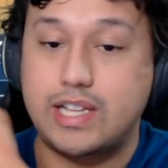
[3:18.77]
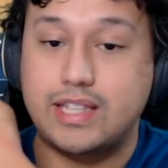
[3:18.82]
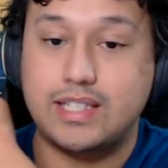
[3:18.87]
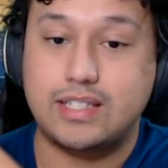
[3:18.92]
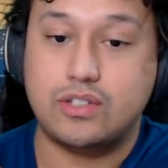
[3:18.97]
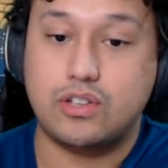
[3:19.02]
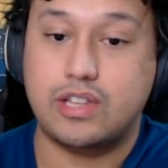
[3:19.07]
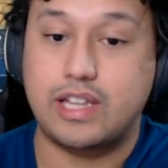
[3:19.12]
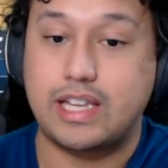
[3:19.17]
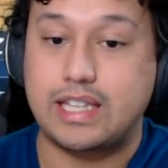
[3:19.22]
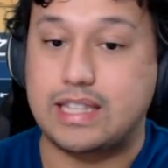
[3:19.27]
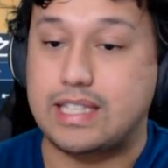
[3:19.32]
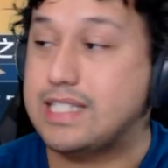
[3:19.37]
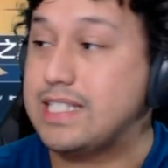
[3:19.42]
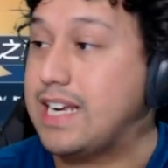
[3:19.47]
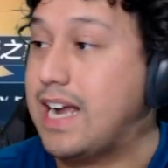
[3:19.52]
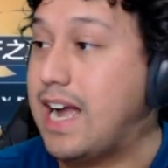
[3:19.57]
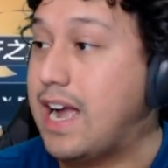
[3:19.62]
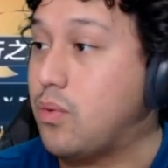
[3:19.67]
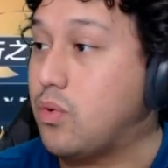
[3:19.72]
These are like the
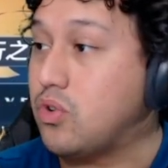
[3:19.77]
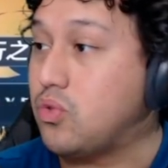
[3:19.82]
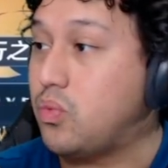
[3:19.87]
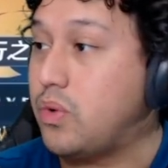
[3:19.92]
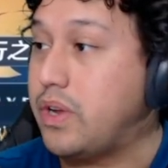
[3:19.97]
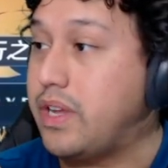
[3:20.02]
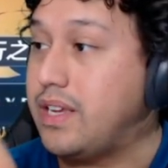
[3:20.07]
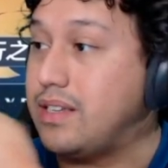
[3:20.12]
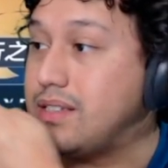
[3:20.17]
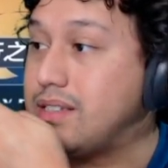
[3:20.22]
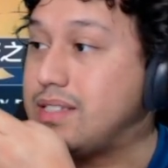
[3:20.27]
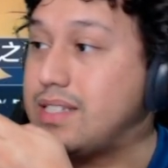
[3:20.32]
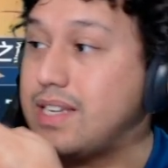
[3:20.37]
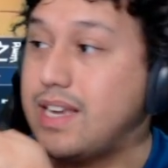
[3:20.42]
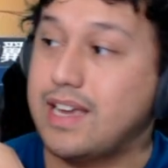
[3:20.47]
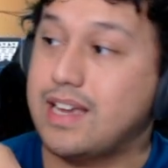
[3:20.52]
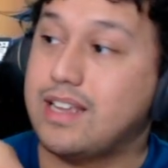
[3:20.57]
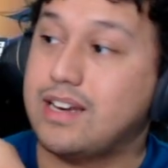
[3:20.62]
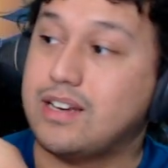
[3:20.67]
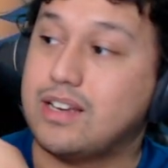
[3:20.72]
Skyward wings,
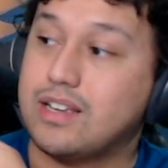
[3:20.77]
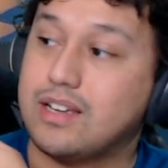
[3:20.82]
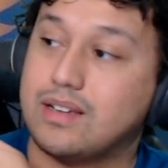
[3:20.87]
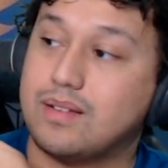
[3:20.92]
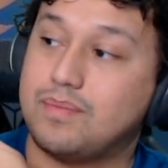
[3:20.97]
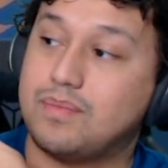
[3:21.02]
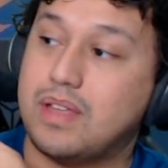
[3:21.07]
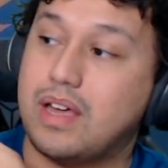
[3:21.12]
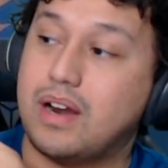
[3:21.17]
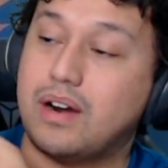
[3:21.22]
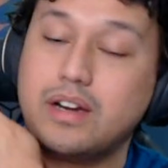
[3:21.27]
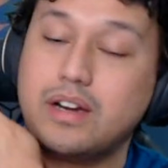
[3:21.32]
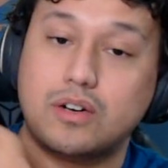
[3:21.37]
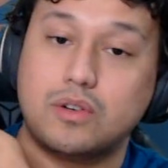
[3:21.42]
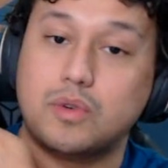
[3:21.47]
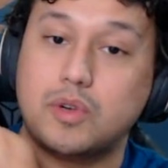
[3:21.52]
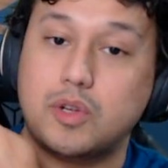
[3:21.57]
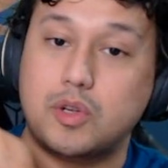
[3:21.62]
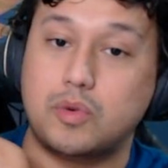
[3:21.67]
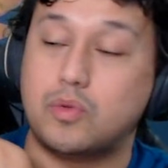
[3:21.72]
and I don't even know
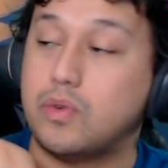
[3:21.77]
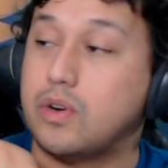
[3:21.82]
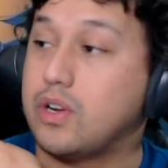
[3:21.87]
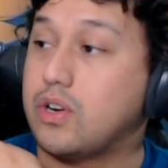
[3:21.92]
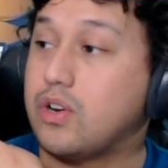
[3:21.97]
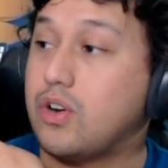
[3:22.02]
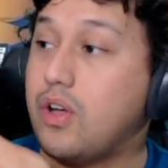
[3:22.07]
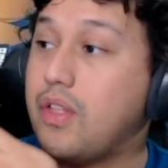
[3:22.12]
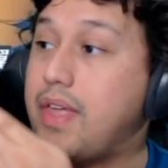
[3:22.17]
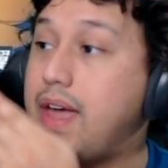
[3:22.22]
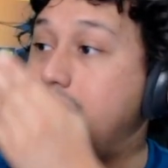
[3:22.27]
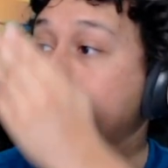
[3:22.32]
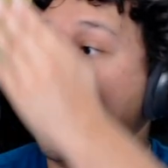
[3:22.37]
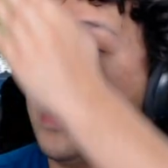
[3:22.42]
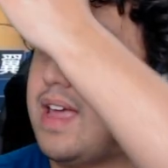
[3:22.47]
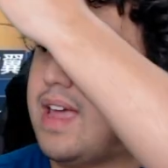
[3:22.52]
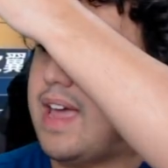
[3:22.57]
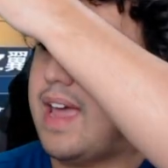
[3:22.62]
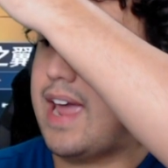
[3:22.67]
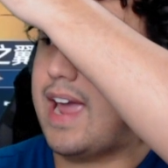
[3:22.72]
what you would want to call that.
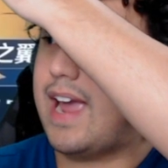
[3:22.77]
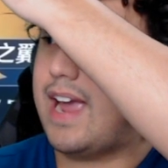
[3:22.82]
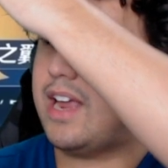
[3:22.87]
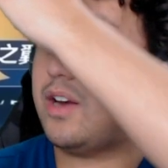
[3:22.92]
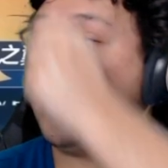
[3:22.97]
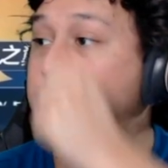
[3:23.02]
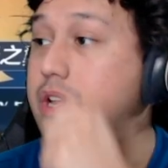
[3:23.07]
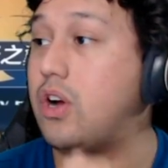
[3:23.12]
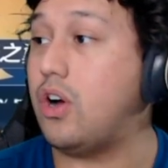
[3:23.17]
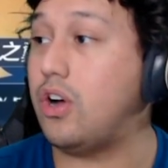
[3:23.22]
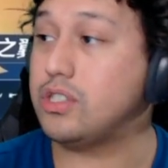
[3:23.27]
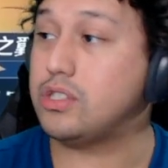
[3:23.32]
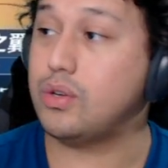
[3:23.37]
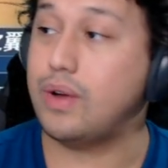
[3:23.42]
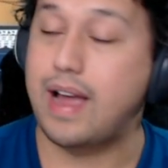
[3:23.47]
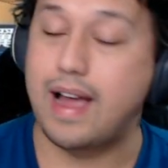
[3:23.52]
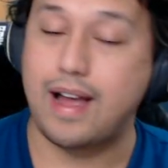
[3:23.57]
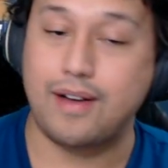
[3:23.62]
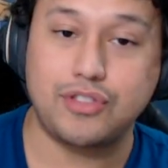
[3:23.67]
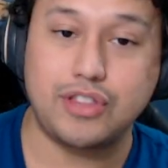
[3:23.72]
And we also
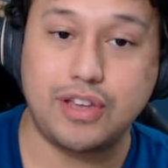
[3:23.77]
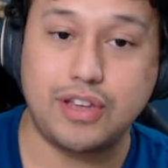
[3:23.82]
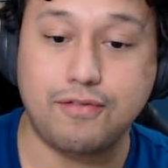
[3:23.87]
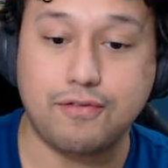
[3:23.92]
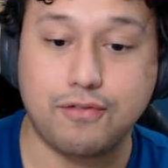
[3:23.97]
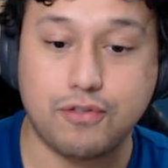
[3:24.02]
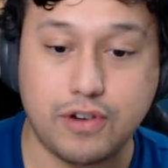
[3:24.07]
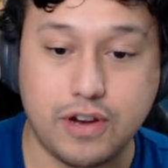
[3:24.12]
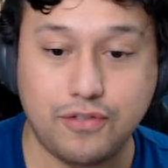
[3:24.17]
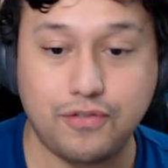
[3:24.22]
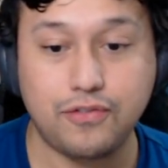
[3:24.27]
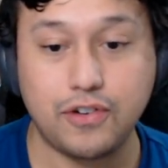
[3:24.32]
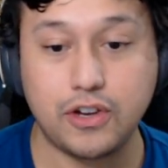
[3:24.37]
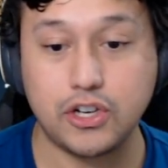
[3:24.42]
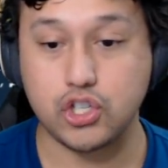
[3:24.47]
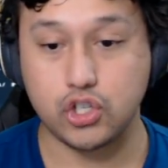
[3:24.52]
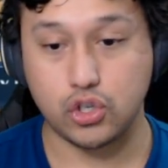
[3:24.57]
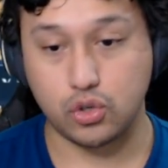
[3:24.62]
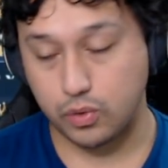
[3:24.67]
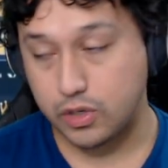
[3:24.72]
have the free
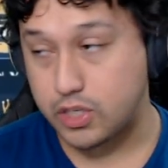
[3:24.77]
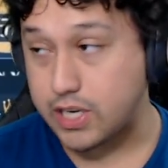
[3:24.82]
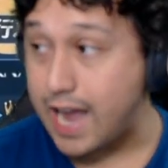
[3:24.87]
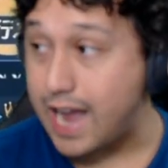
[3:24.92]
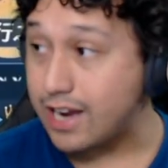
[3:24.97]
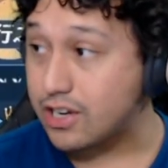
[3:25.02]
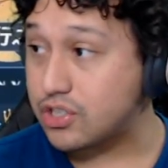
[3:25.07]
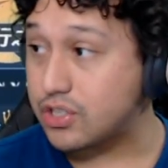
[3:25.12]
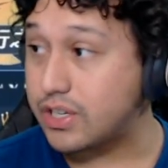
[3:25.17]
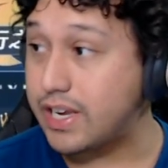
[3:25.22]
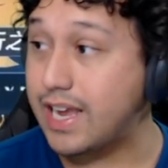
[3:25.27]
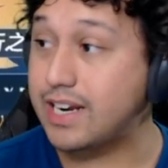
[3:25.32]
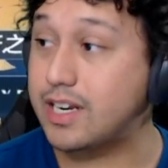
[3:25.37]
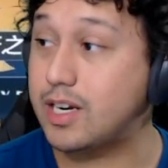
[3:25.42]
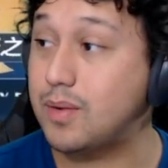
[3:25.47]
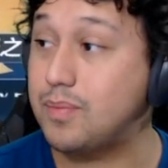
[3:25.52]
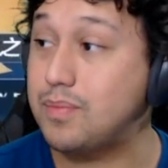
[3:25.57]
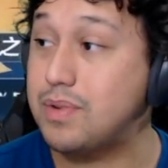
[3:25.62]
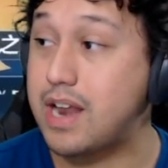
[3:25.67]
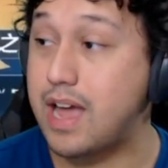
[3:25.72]
Fischl, which actually ended
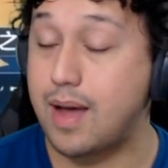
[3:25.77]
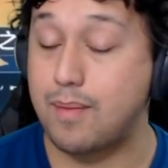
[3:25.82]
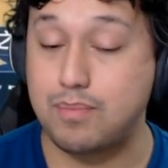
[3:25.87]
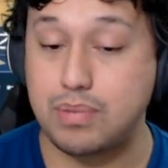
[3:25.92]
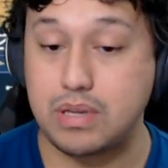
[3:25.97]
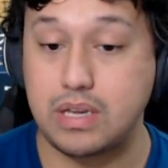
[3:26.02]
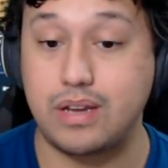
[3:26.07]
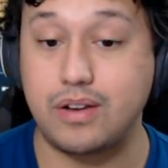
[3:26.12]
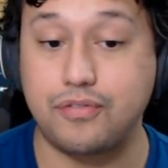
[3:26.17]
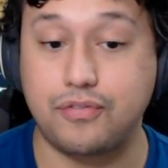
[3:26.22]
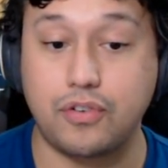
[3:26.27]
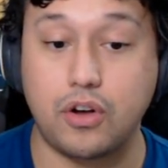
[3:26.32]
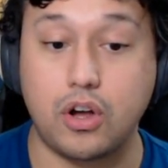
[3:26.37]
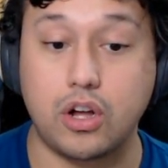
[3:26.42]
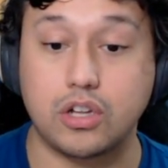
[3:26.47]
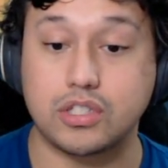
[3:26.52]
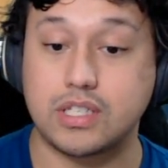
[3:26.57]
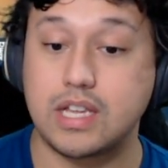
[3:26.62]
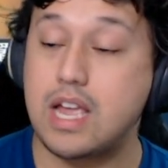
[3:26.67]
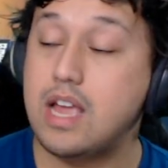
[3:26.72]
up not being
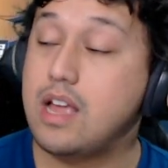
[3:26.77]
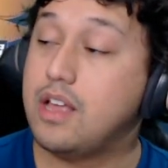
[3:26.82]
false.